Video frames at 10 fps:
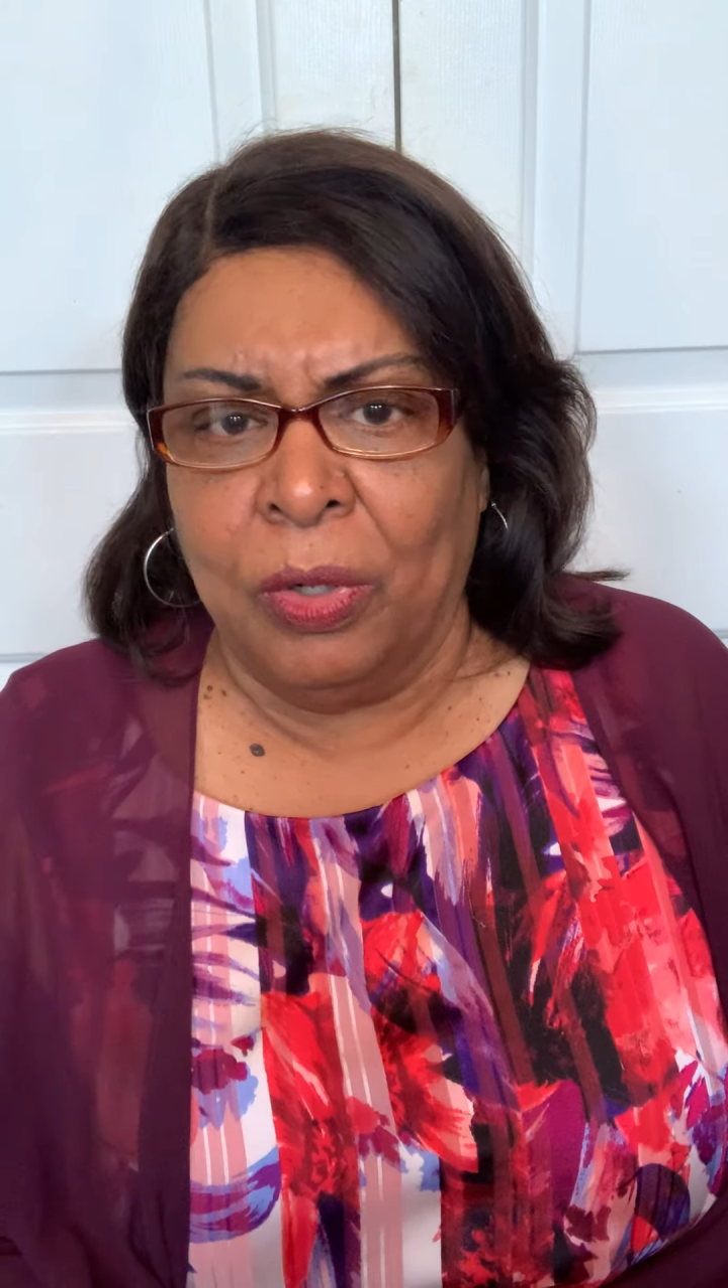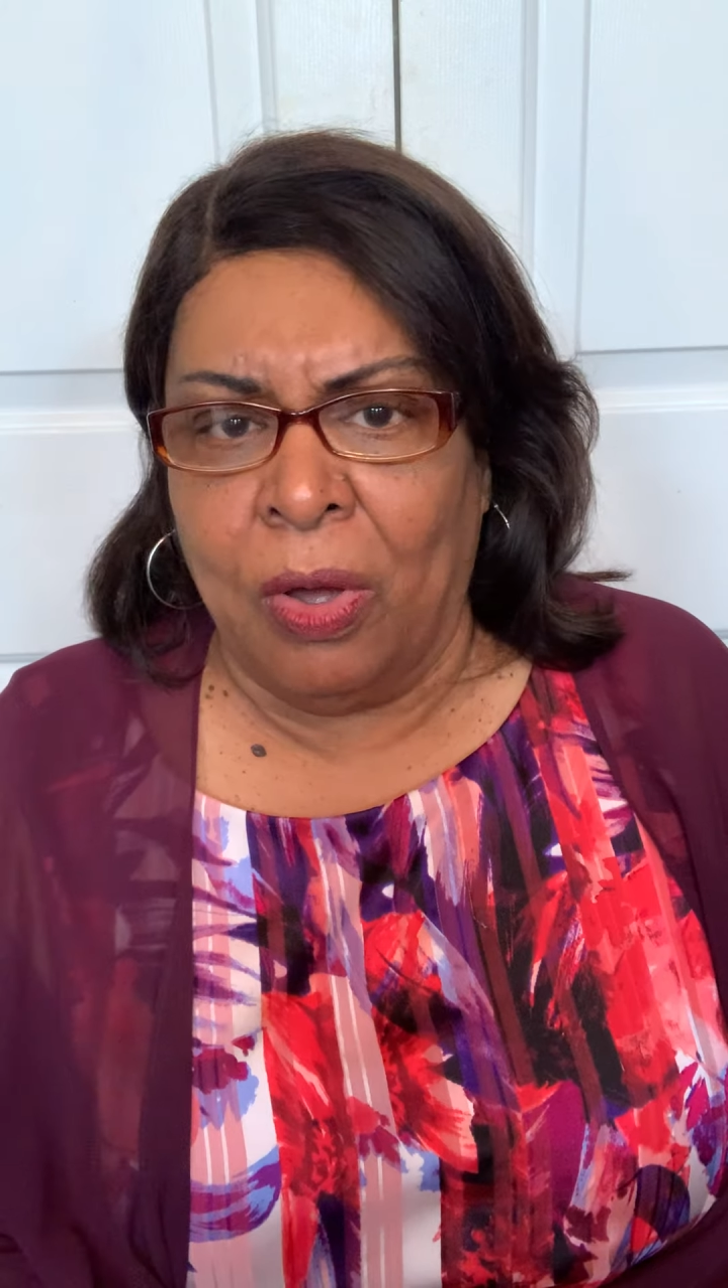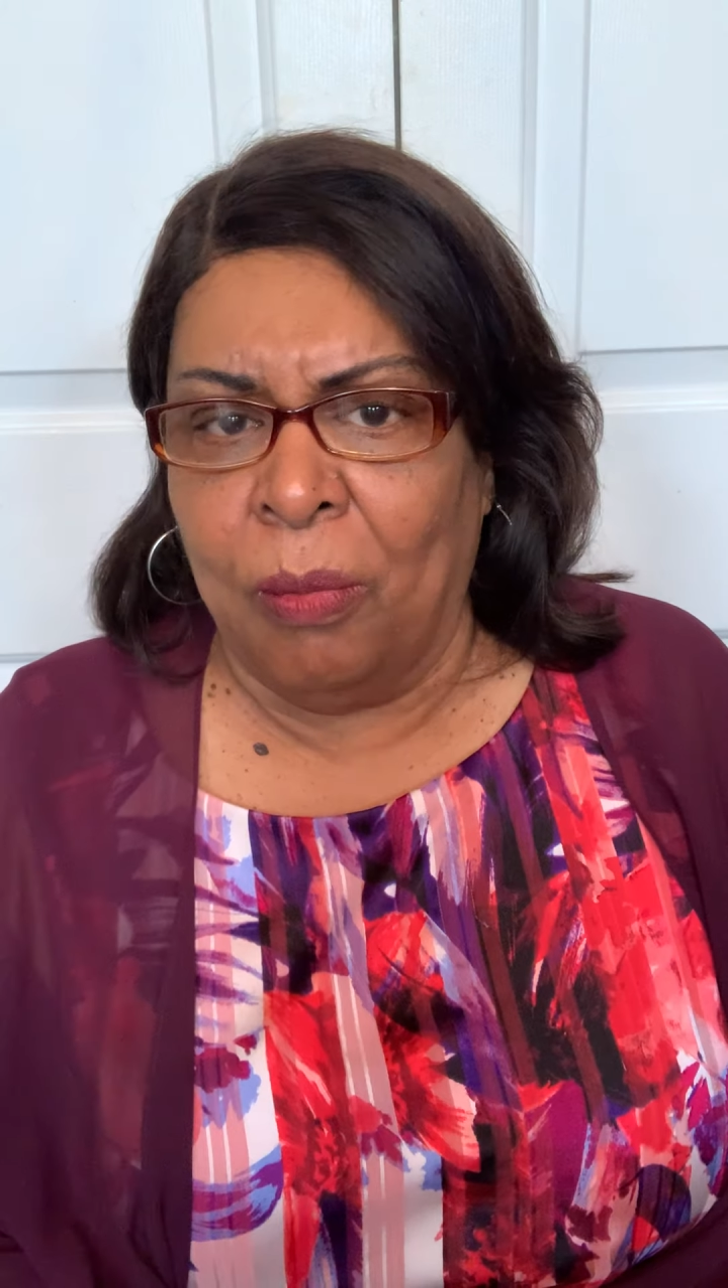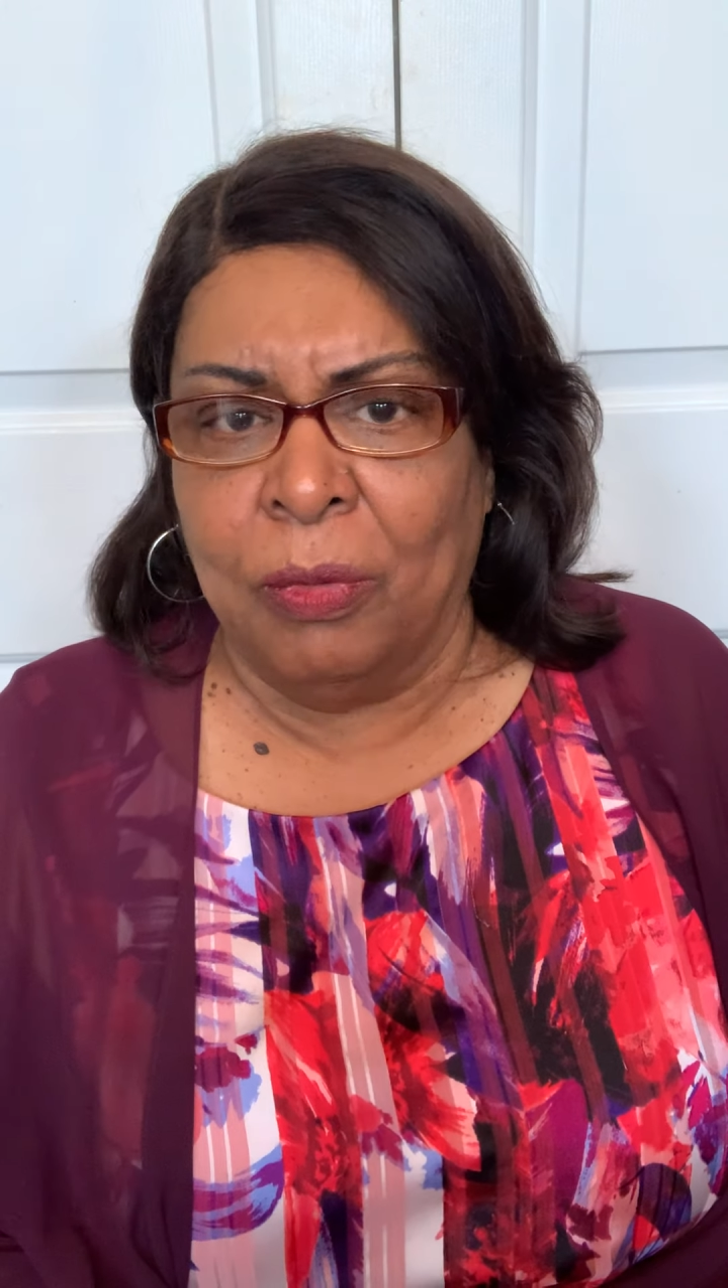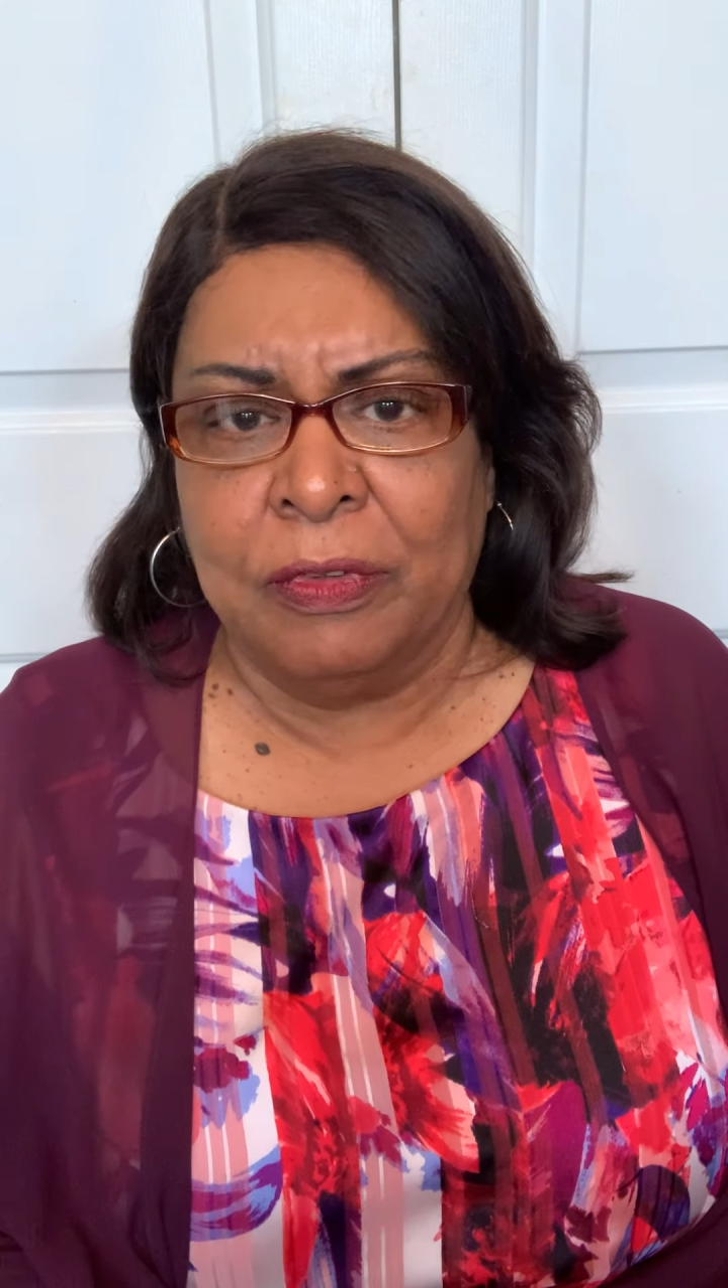
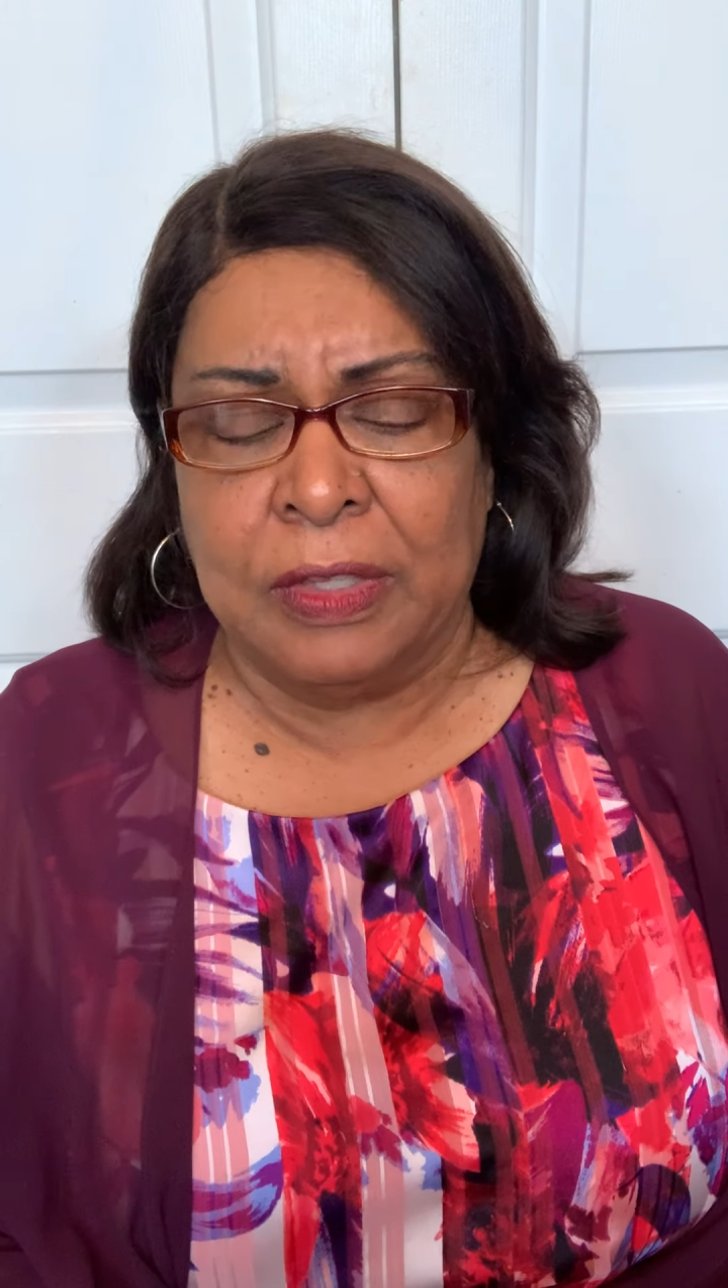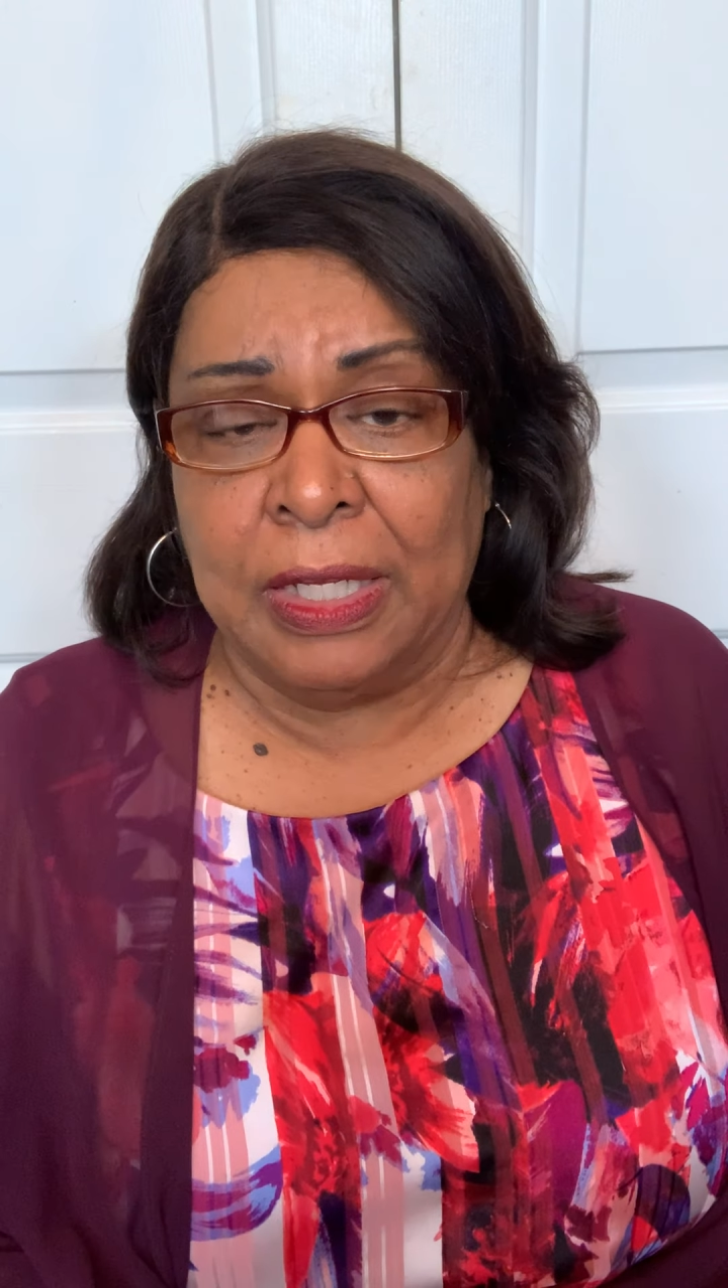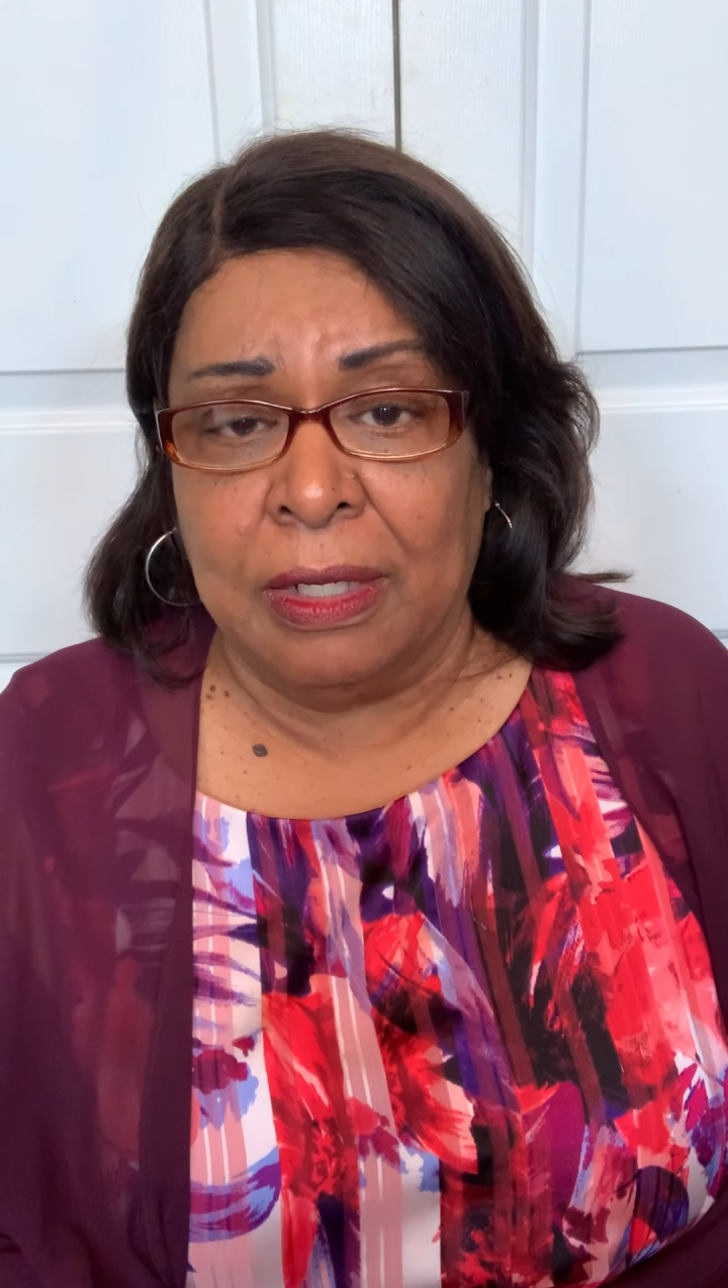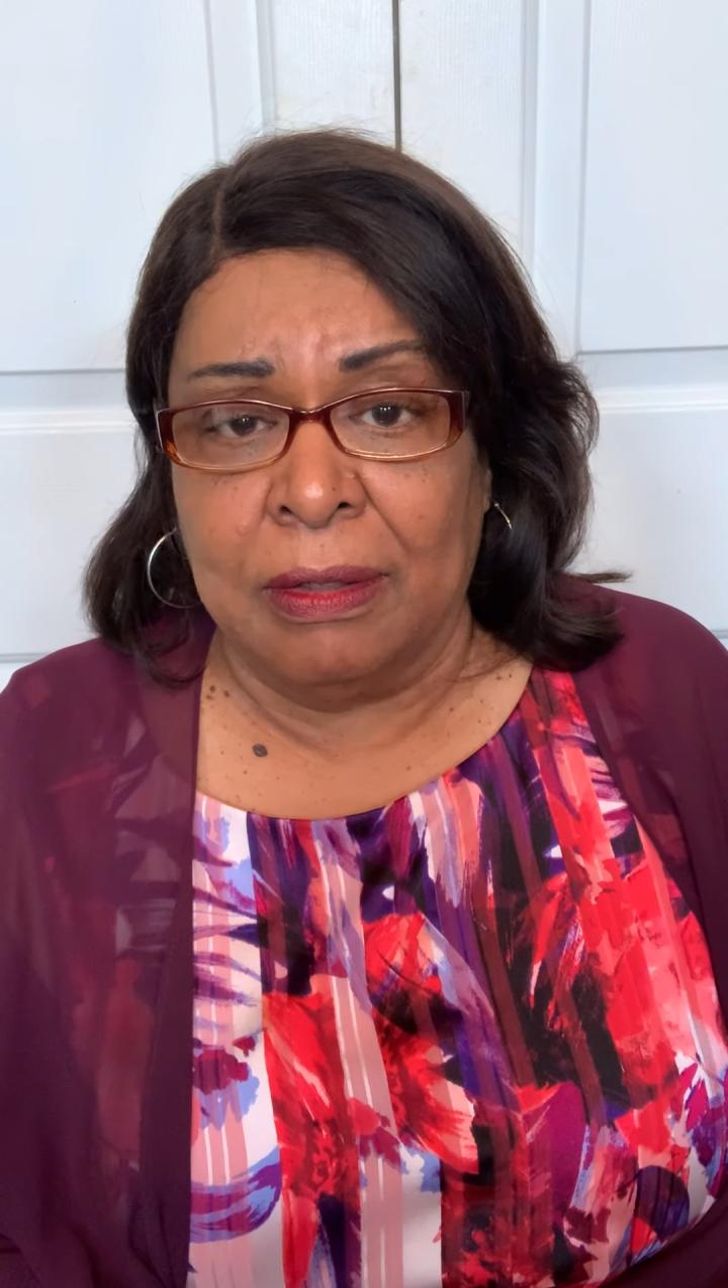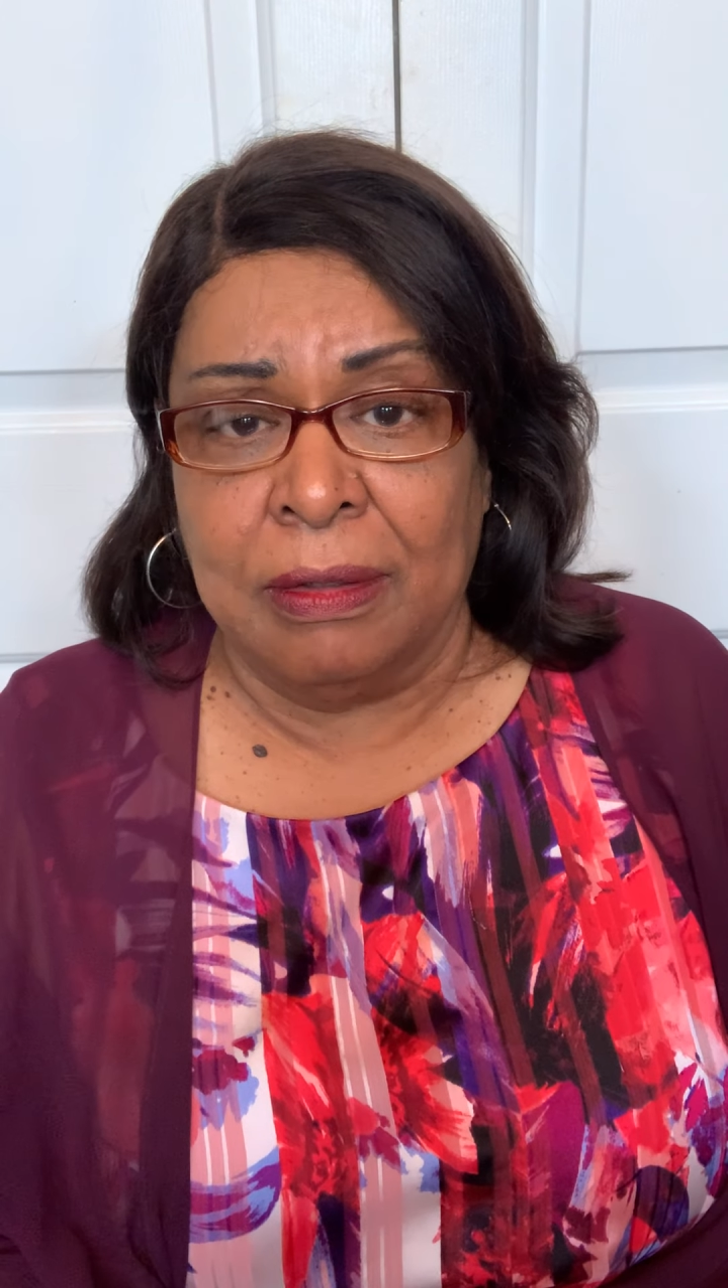almost
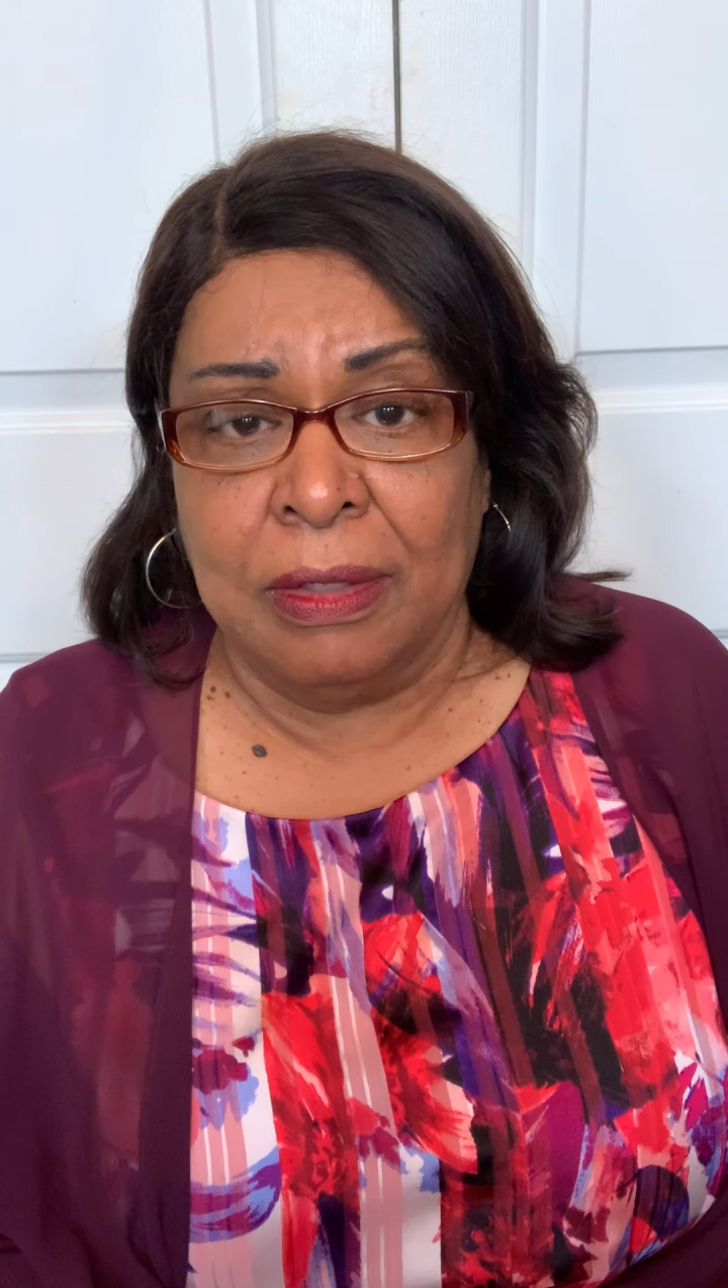there.